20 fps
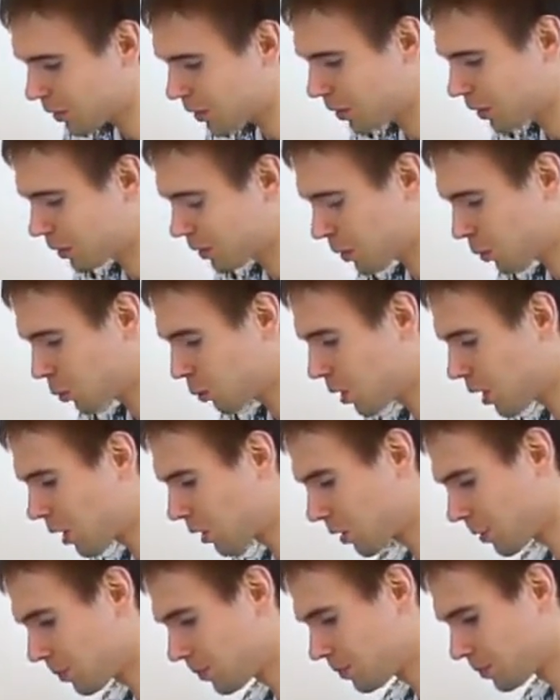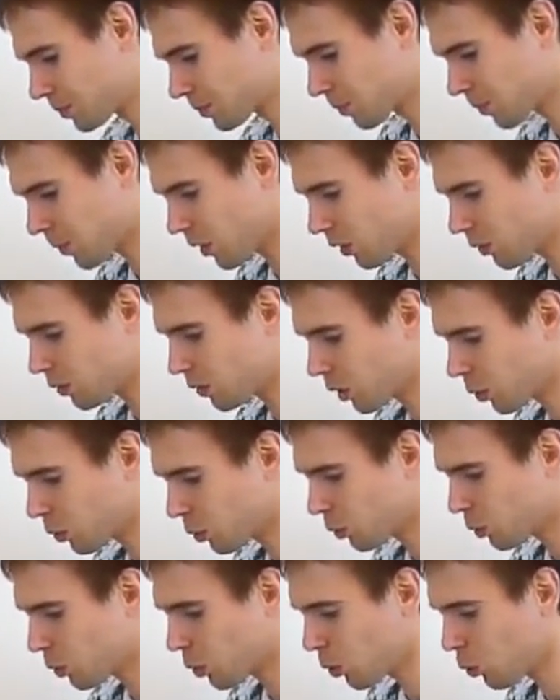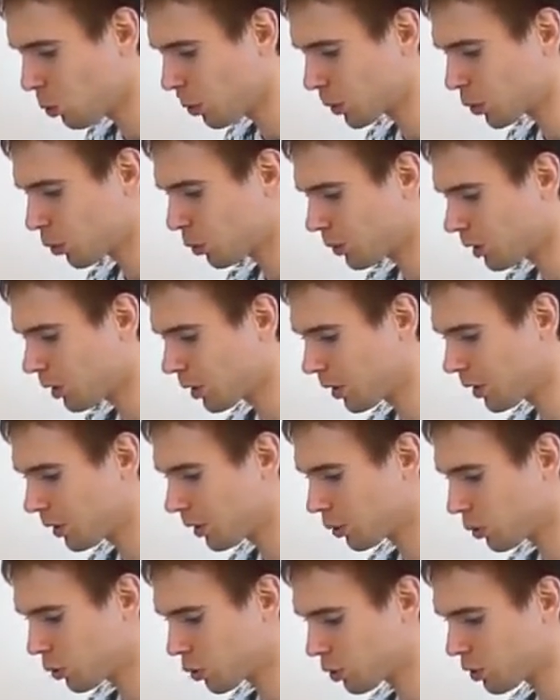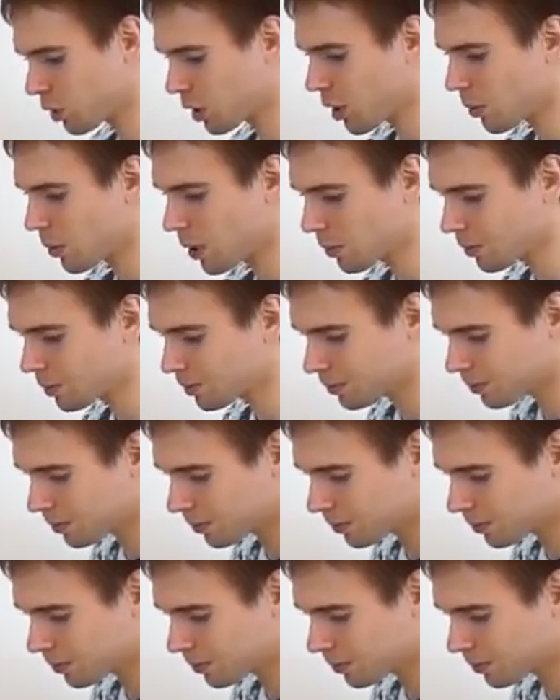You need to do this regularly. Do the same thing with your second leg.